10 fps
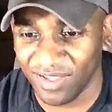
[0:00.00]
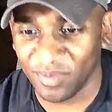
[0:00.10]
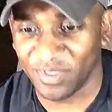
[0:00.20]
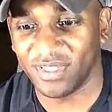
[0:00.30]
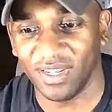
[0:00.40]

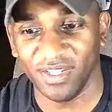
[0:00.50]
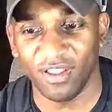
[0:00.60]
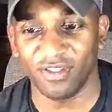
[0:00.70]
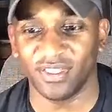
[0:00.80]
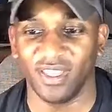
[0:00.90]
Hamilton said he
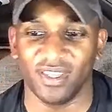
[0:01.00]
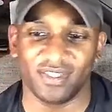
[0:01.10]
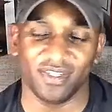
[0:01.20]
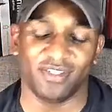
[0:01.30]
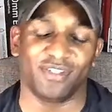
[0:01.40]
lost the
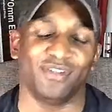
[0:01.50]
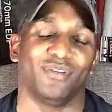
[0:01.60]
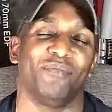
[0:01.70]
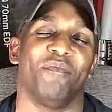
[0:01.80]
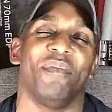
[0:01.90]
ESC
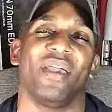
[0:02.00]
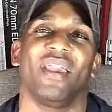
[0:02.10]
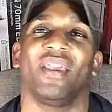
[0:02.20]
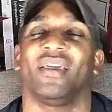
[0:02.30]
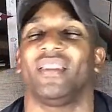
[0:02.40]
too.
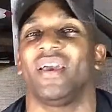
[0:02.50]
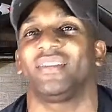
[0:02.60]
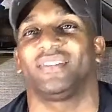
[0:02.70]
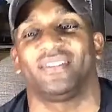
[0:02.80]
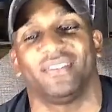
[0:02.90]
Man,
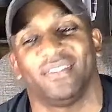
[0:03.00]
that